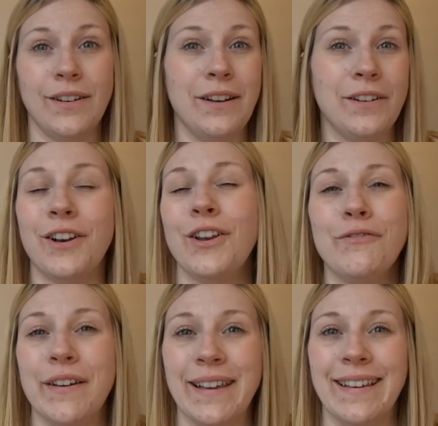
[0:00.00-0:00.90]

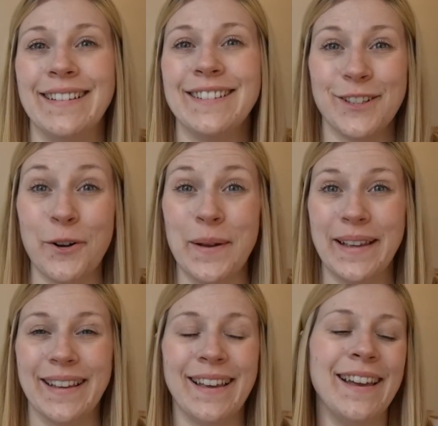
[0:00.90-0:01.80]
loving
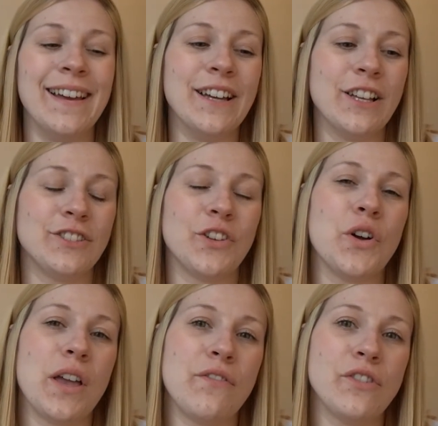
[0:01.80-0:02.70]
sewing.
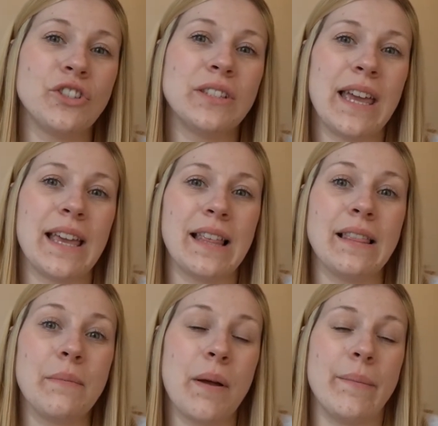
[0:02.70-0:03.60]
So if you're just
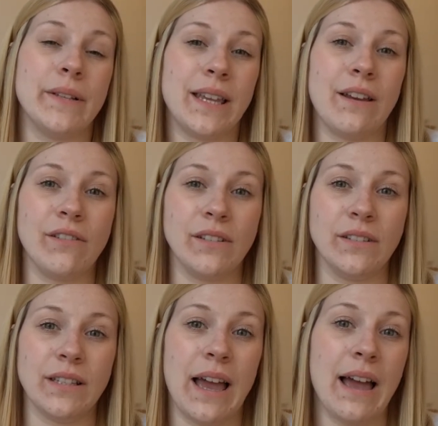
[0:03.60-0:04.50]
taking the bare
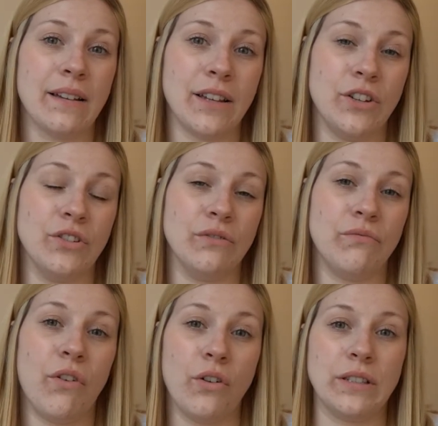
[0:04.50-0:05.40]
materials at, you know,
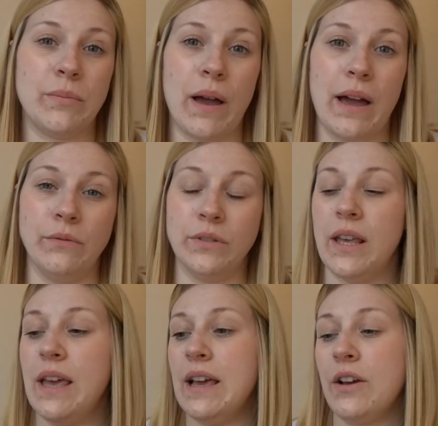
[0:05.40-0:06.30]

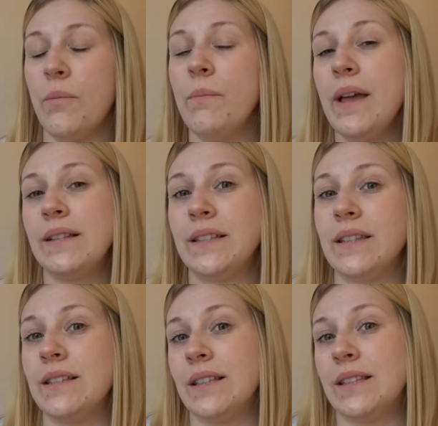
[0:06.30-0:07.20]
£40 compared to
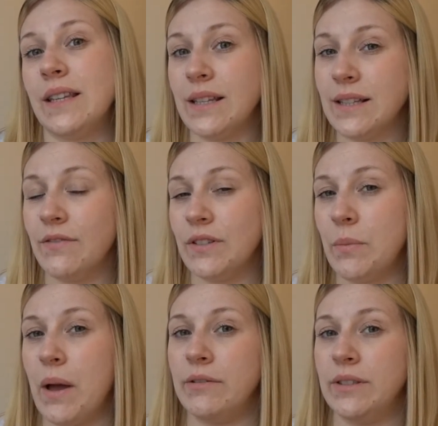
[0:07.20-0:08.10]
the £60 to
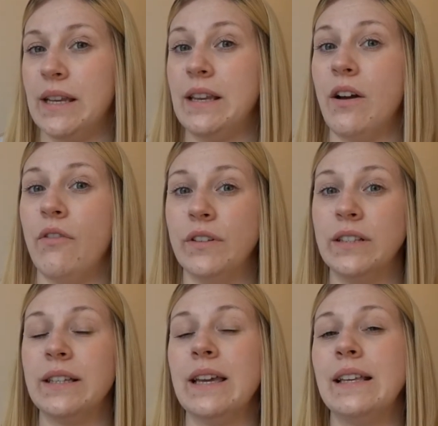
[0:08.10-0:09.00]
£70, then
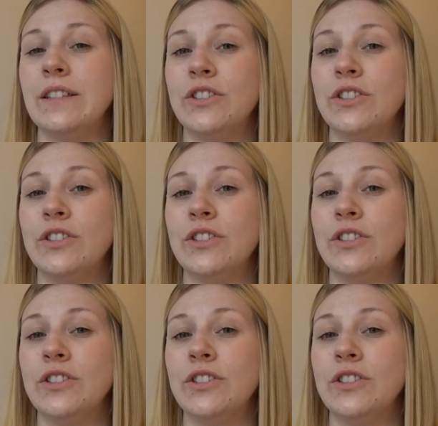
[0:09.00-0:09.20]
obviously it is